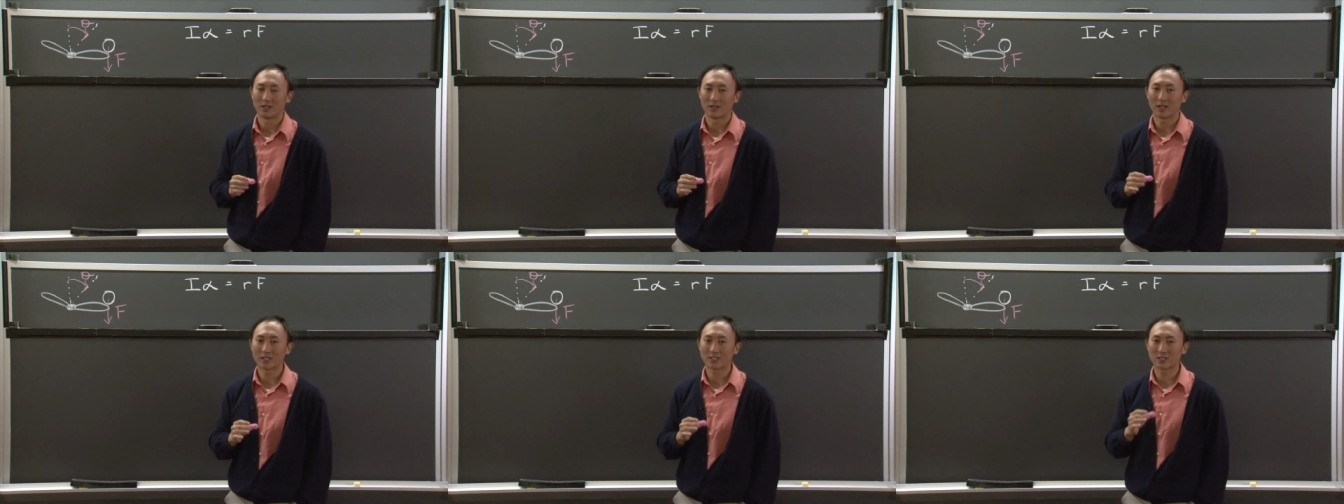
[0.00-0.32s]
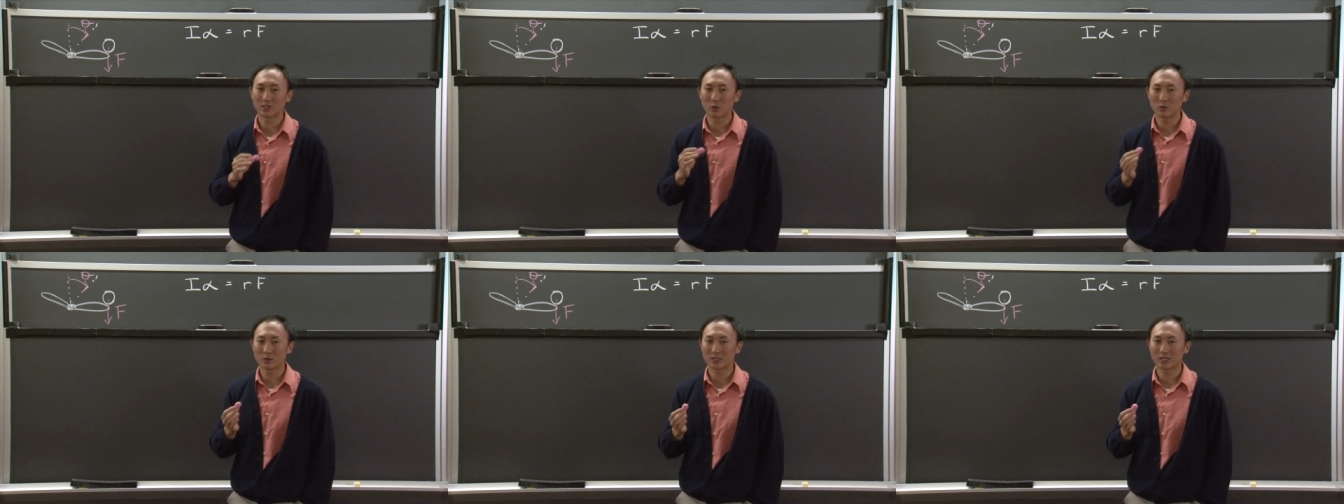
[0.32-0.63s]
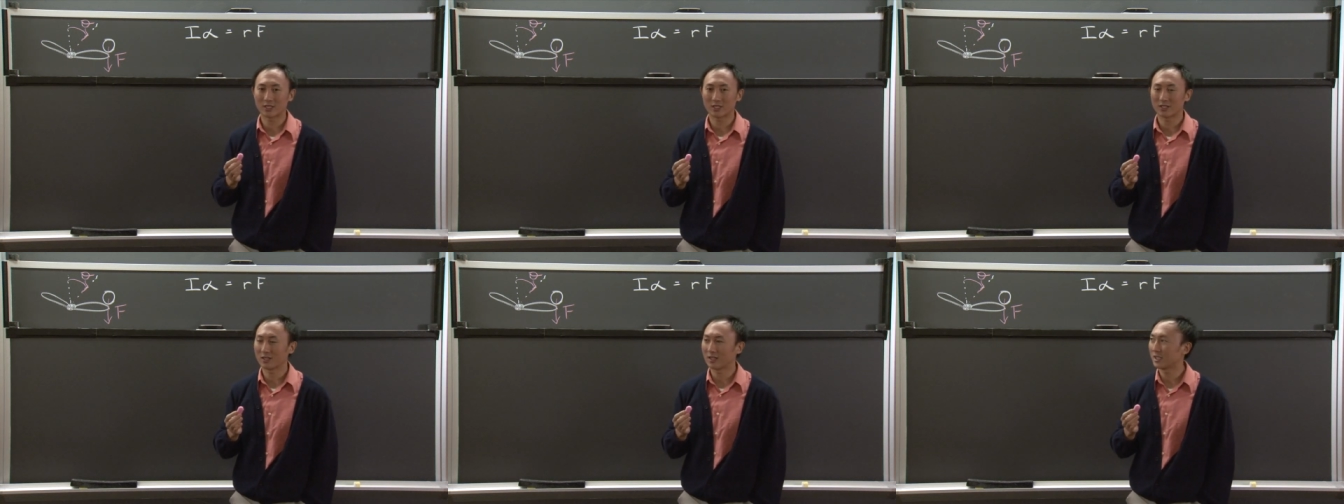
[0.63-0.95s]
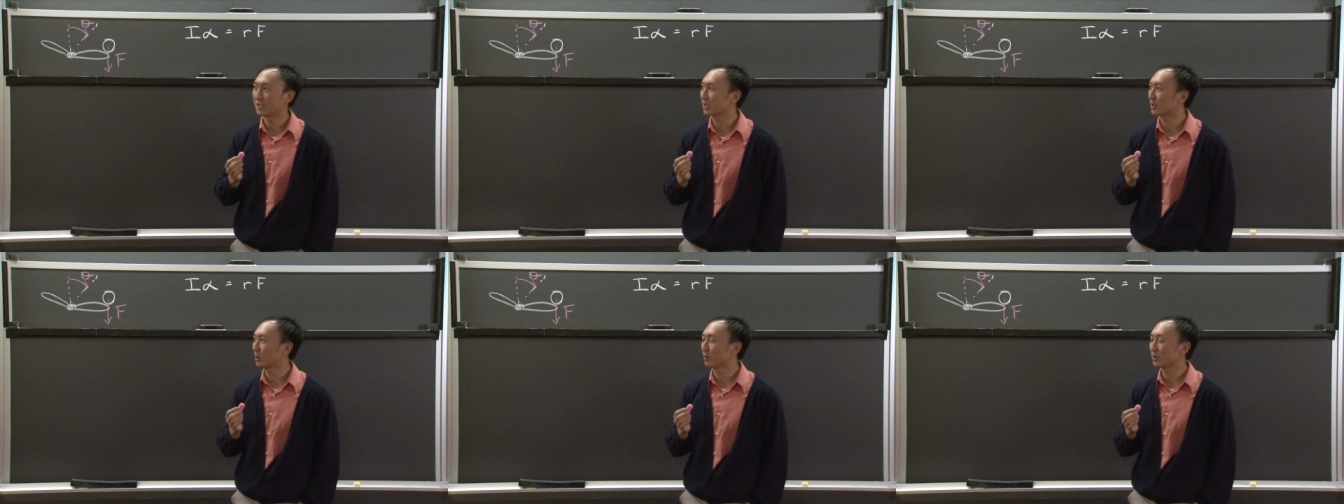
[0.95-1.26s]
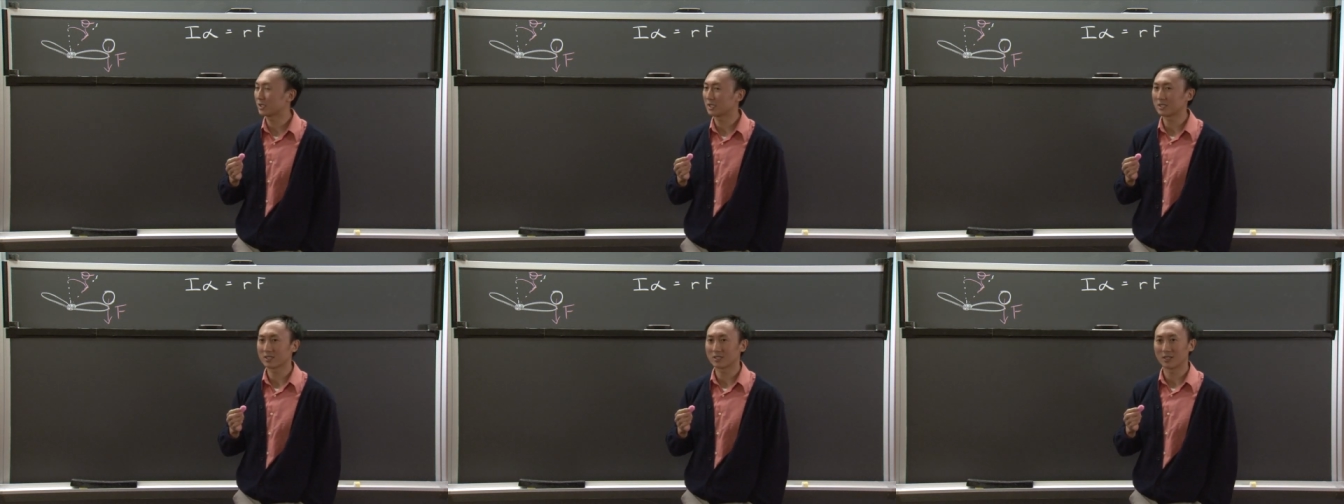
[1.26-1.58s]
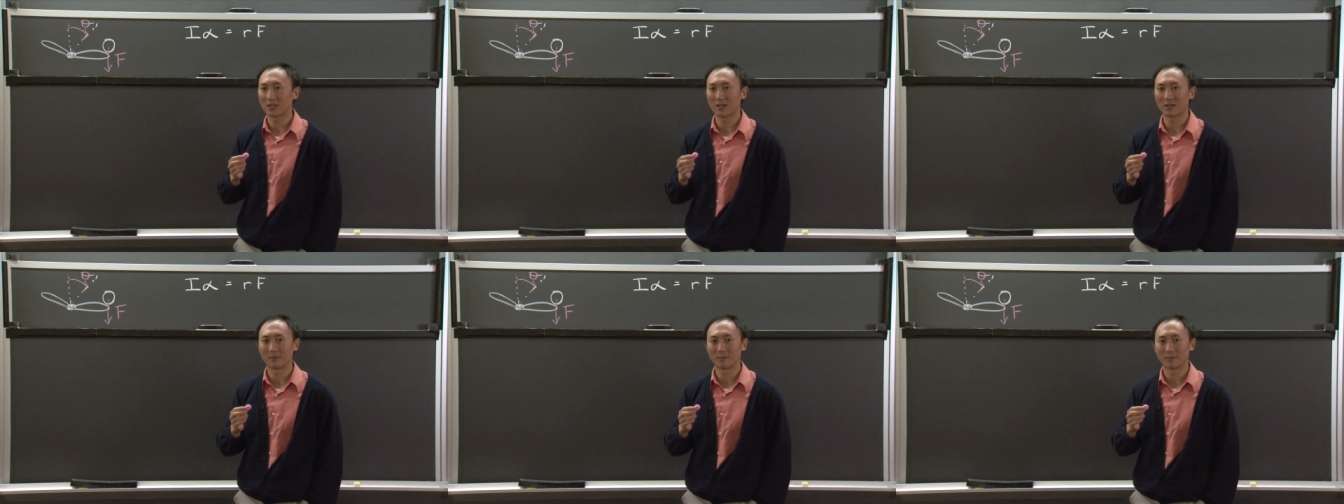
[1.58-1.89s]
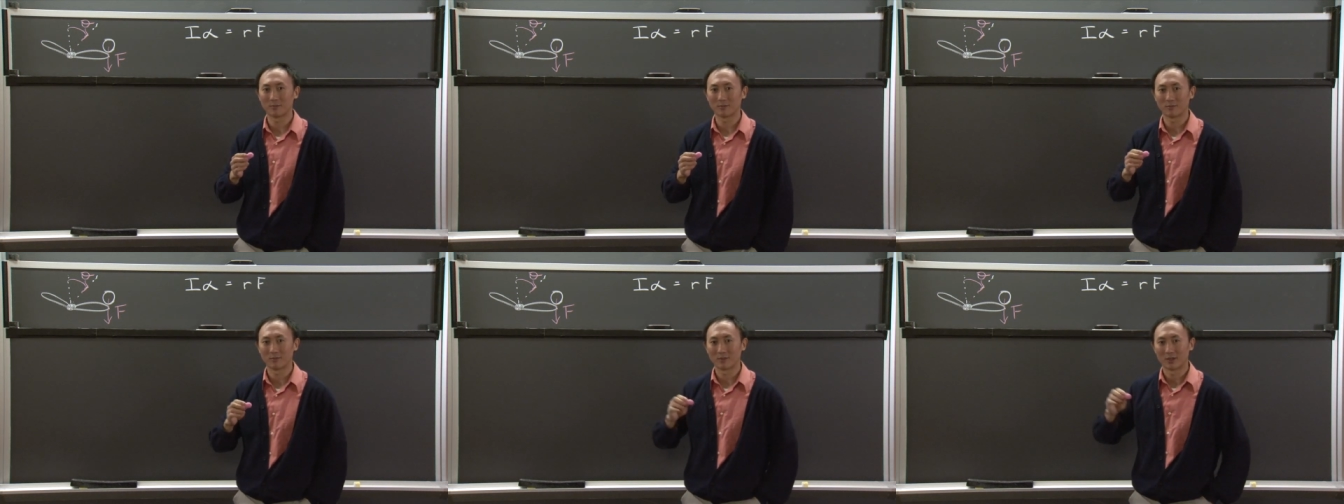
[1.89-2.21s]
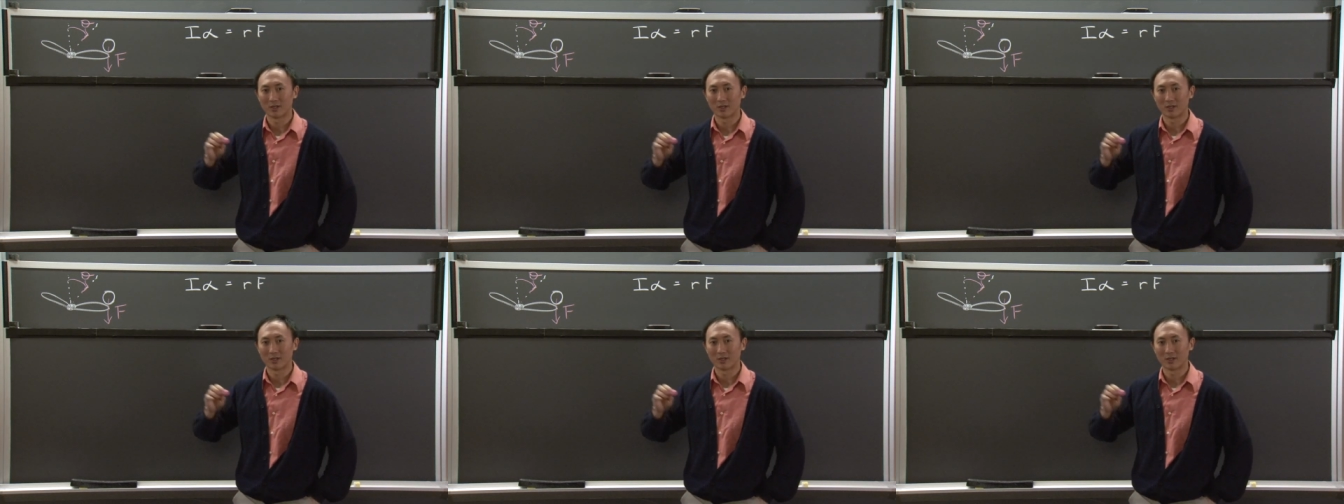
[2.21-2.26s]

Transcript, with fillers: Let's use, the, let's use this um,